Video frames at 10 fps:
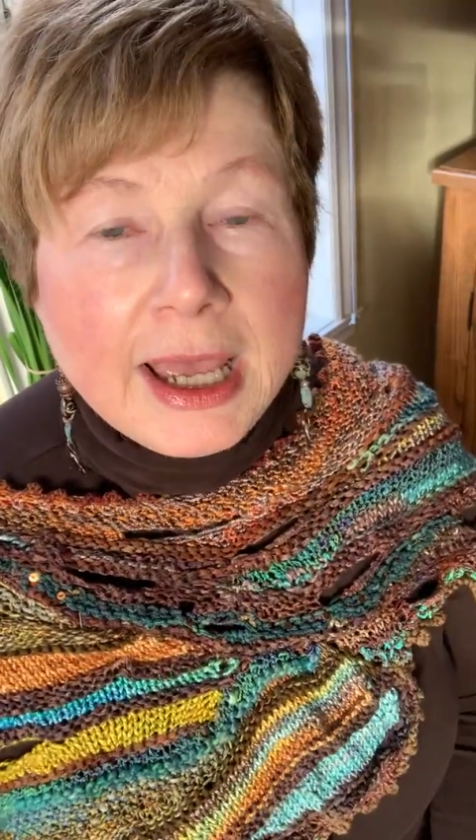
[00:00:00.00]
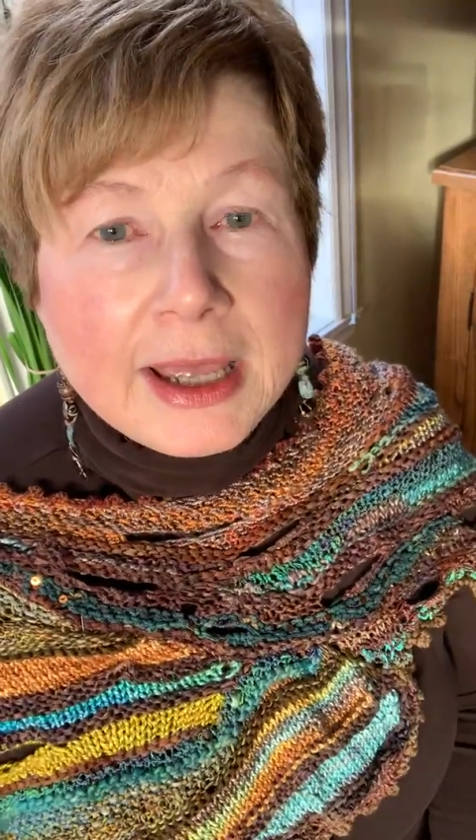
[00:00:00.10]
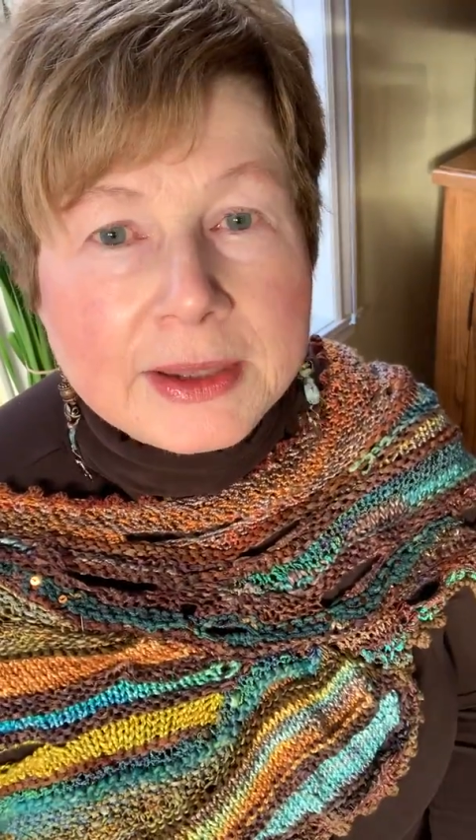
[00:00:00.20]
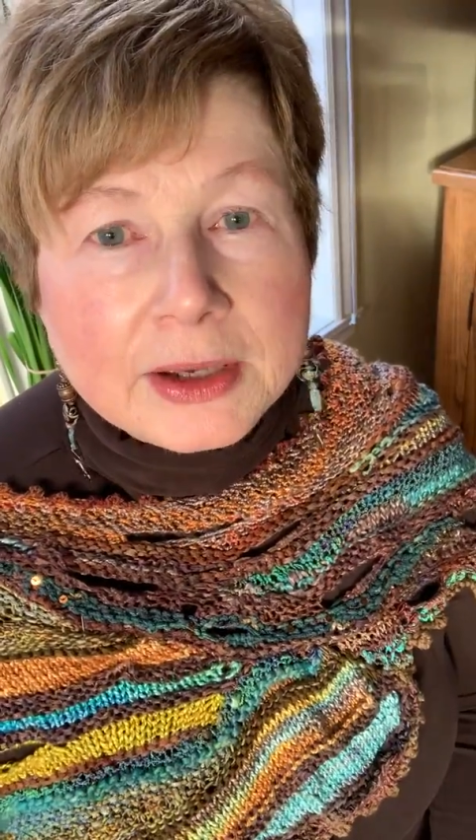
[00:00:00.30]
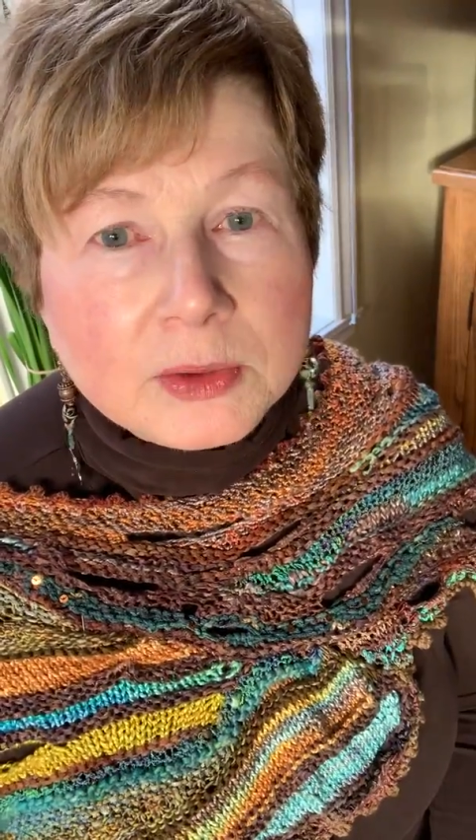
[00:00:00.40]

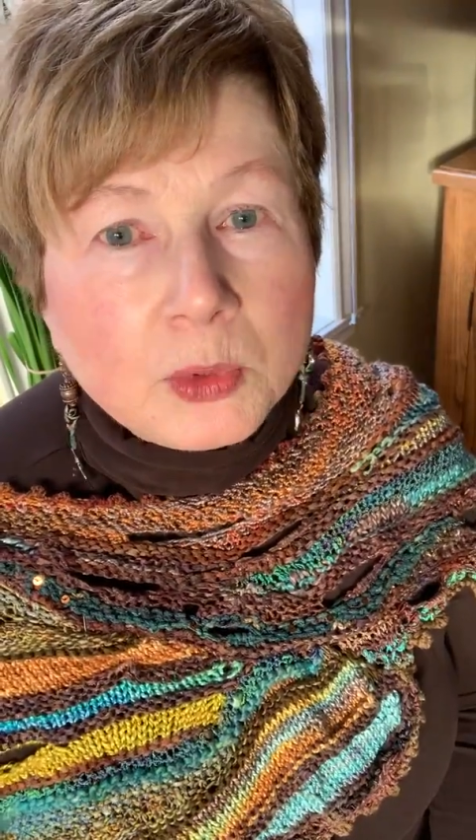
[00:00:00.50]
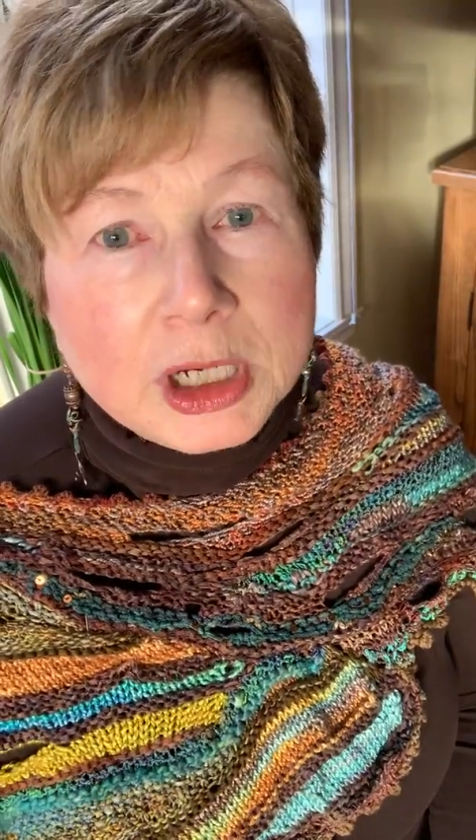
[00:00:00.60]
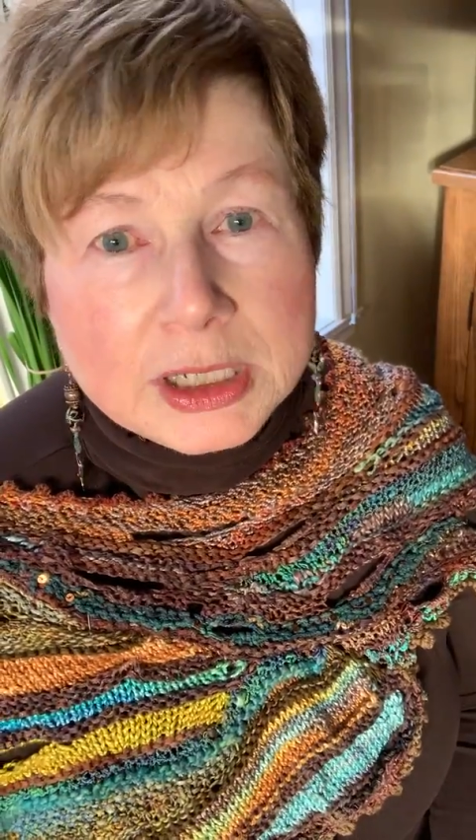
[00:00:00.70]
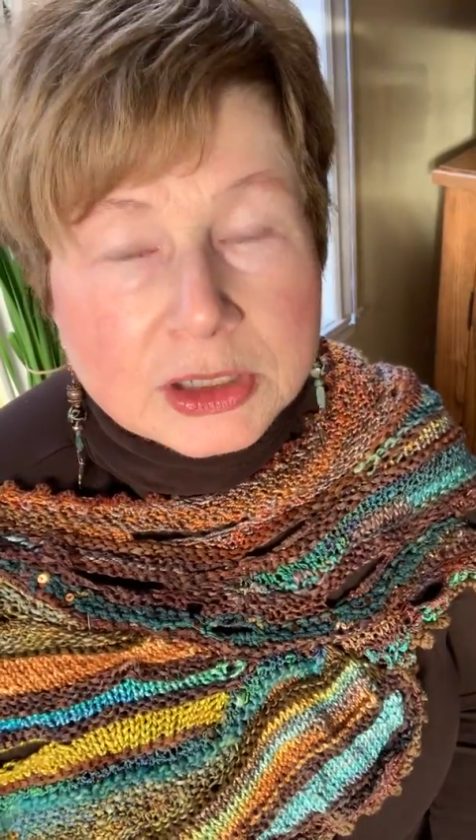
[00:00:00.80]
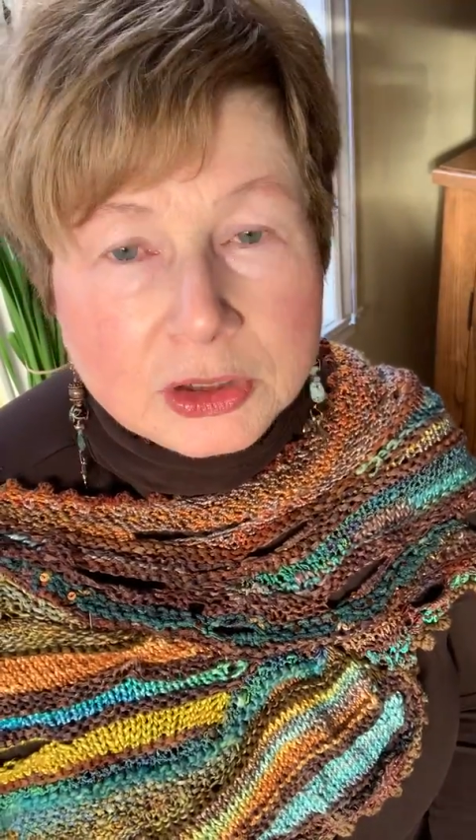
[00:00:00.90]
And the other
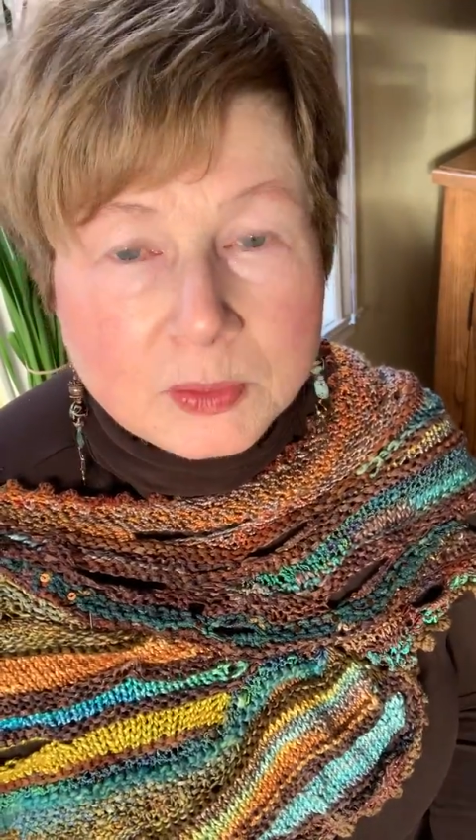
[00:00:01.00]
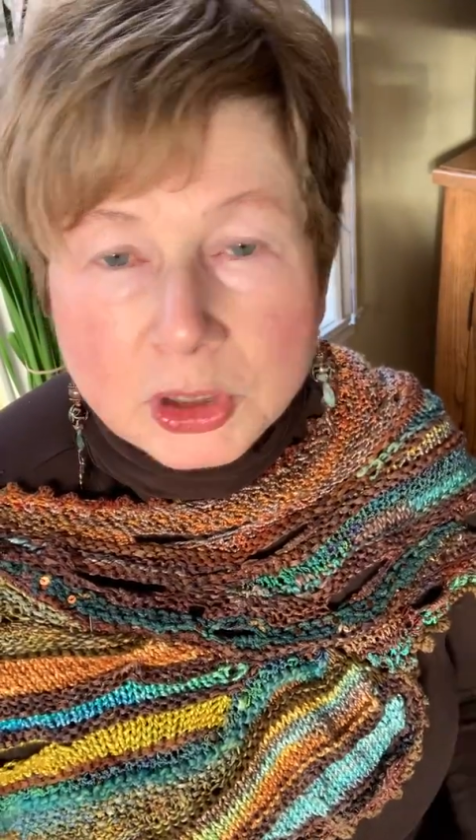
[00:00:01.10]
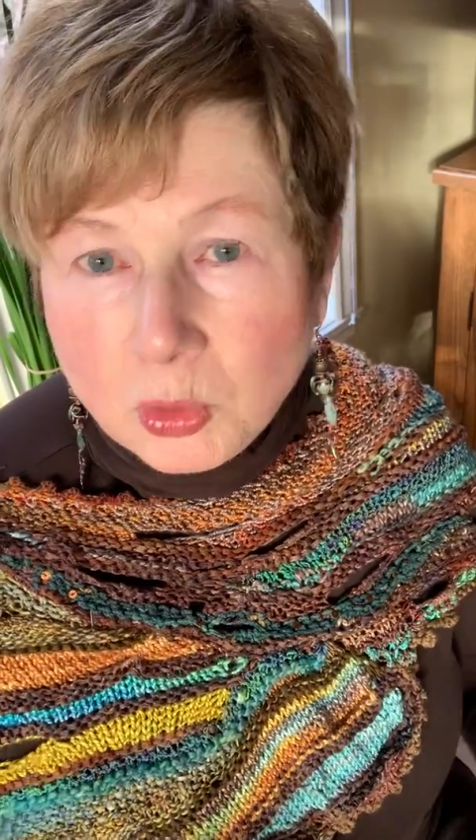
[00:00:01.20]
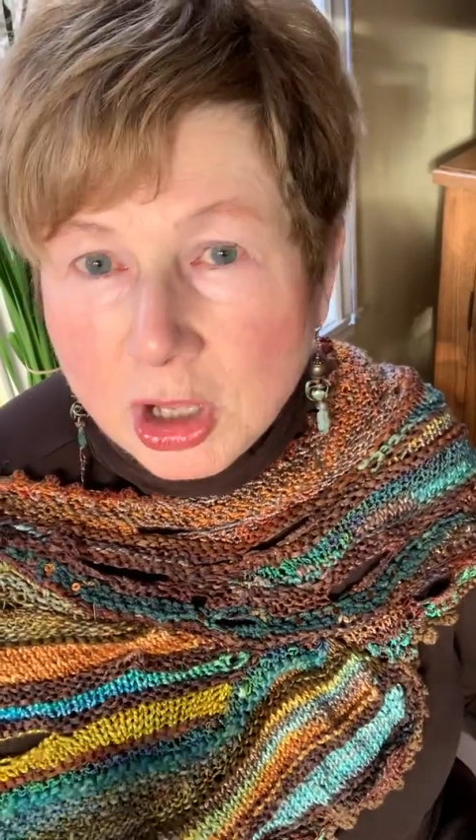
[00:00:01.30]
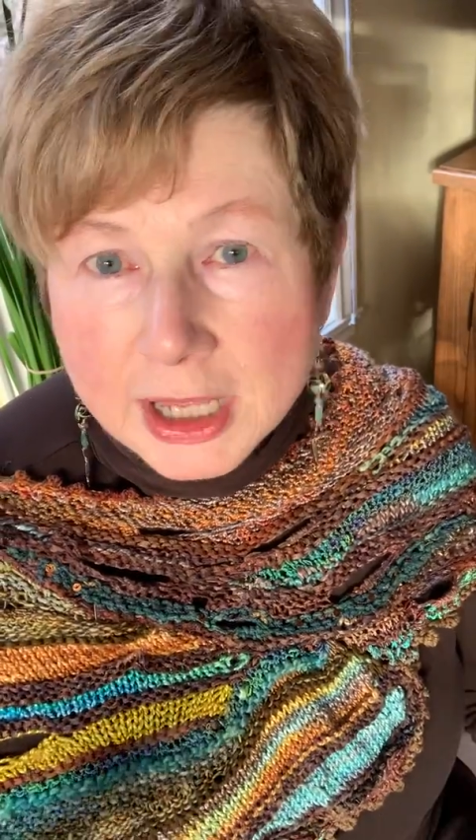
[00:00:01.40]
one is going to be a wall